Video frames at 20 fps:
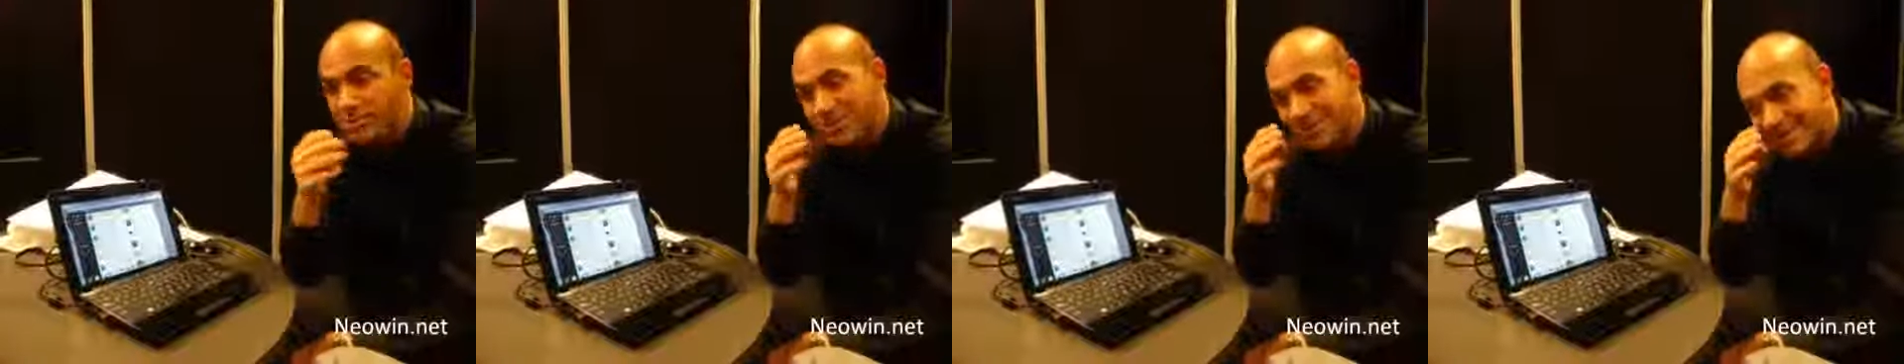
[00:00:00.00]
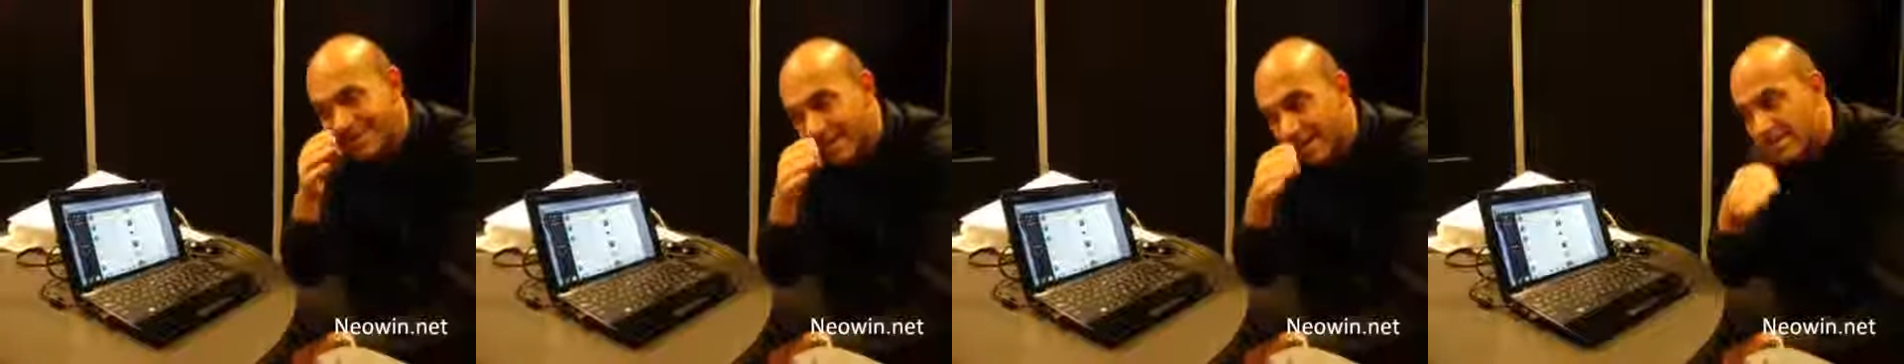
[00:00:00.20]

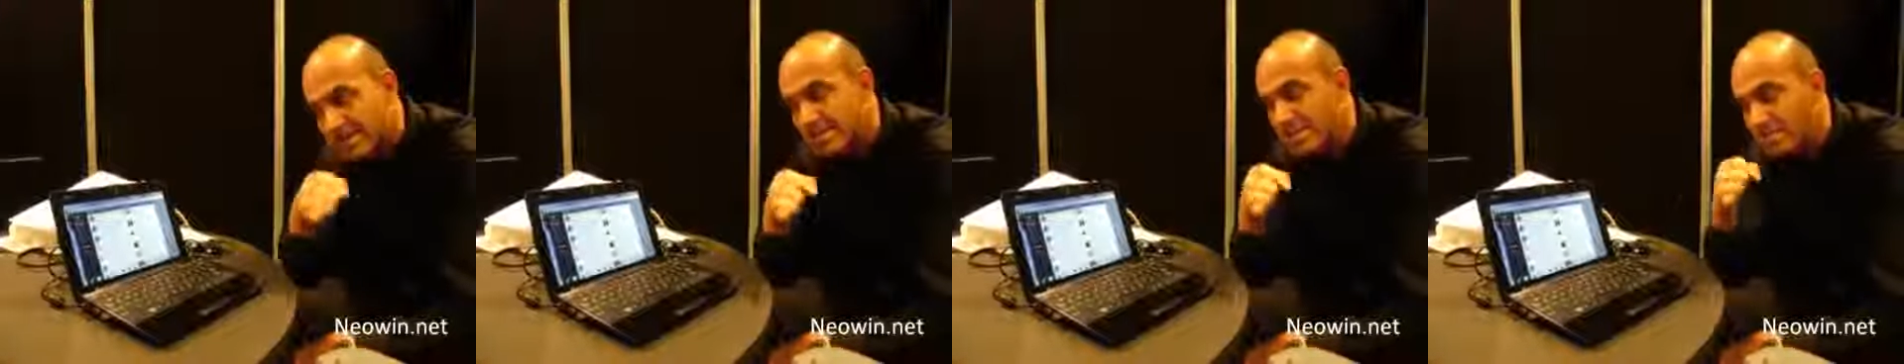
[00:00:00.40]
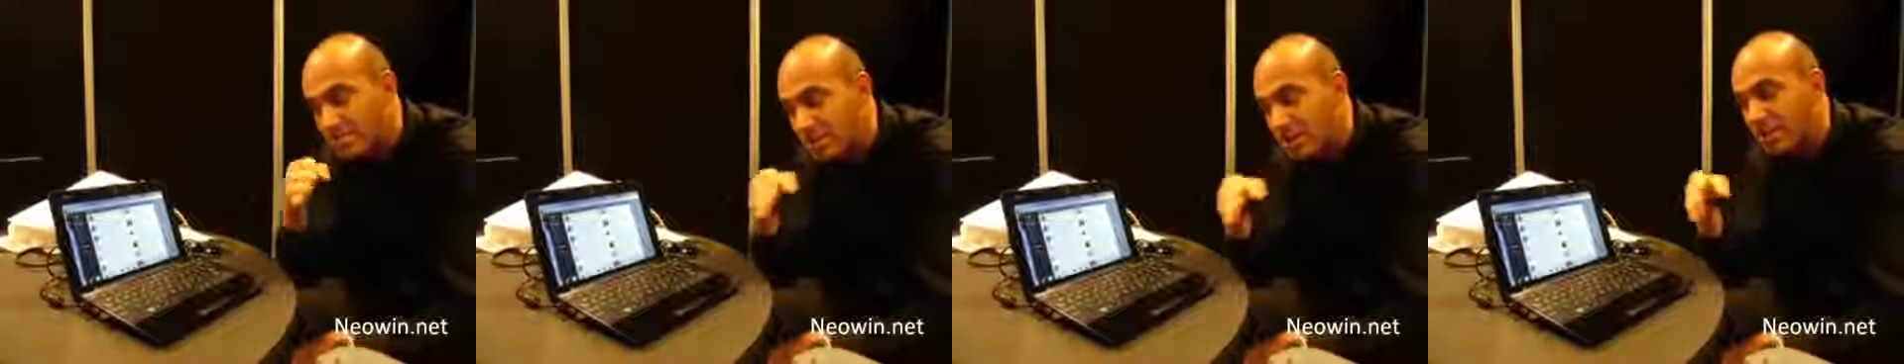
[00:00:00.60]
It
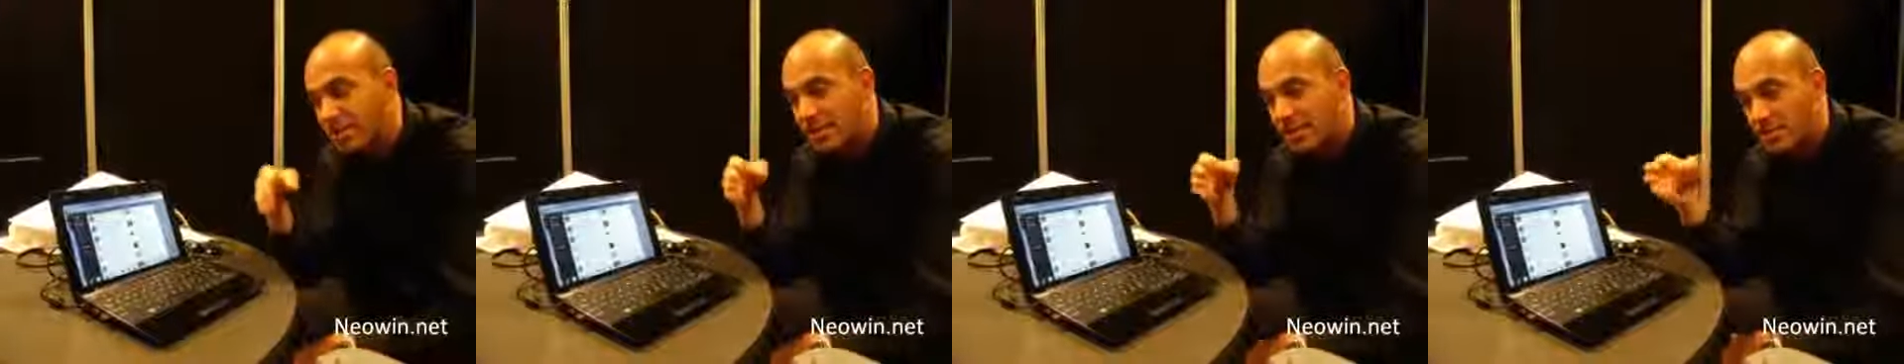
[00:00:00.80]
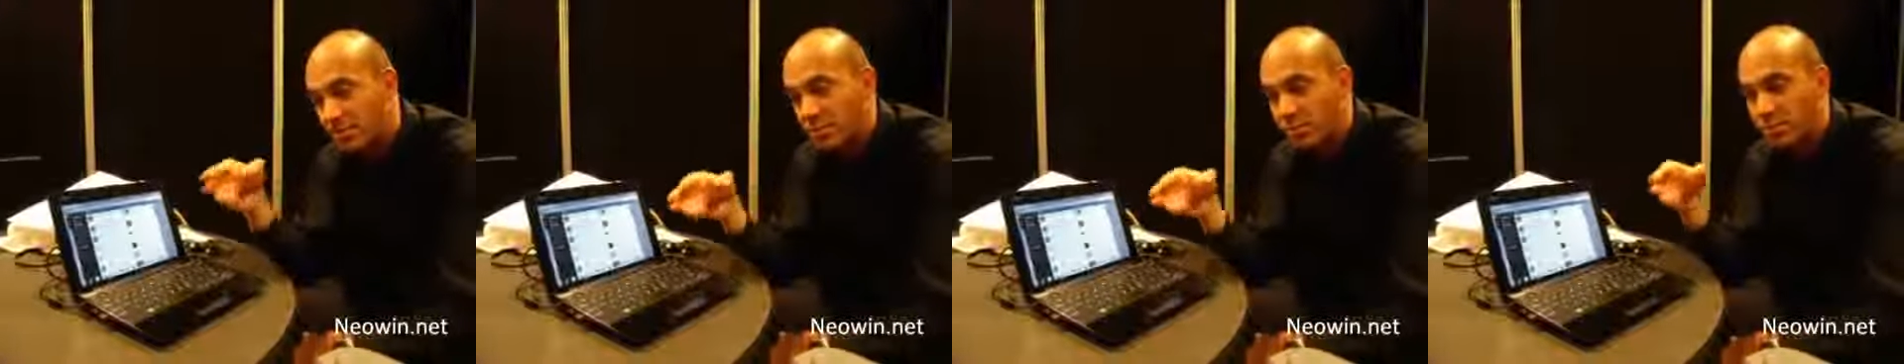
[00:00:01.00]
doesn't
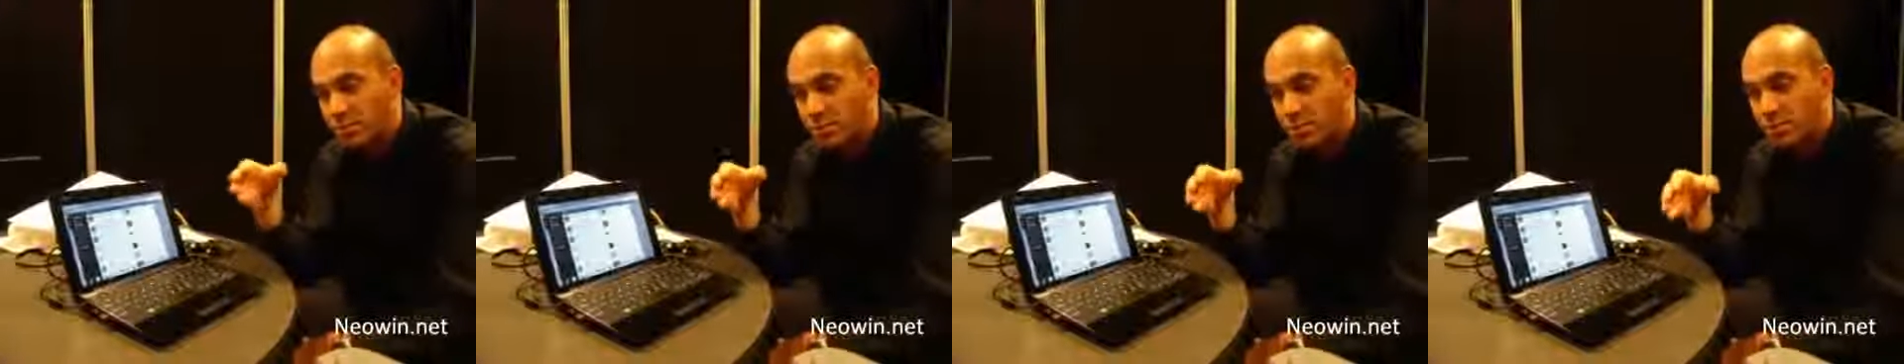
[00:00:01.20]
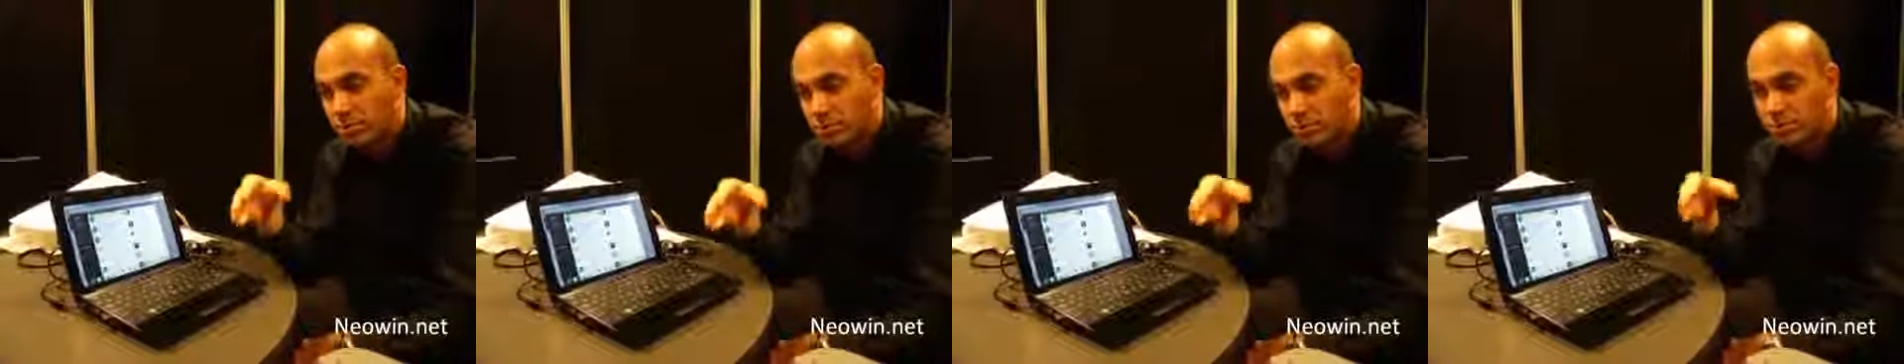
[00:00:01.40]
mean that you
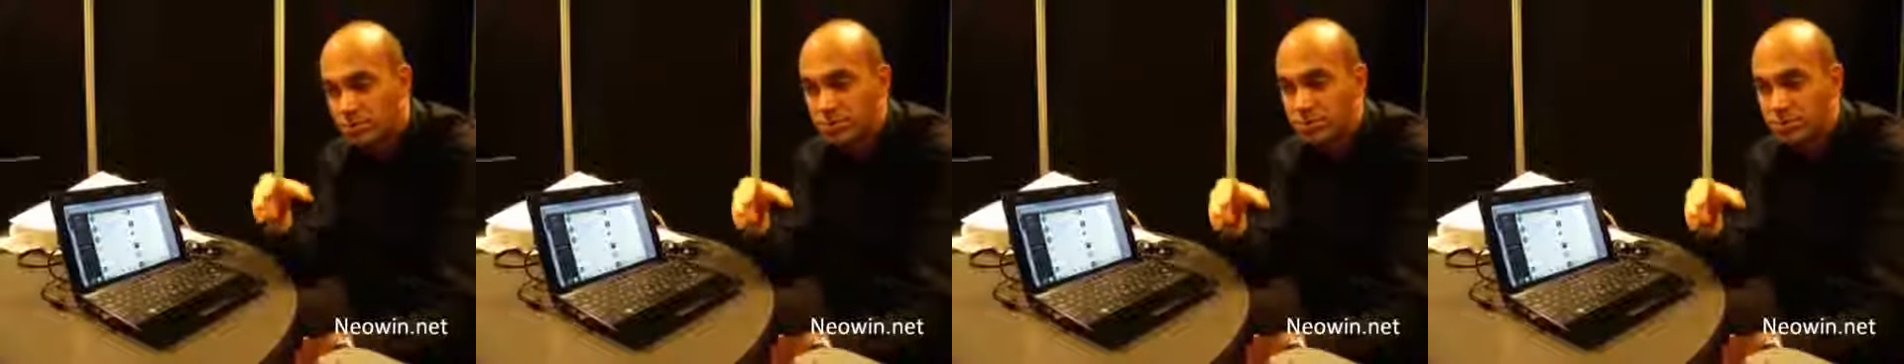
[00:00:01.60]
won't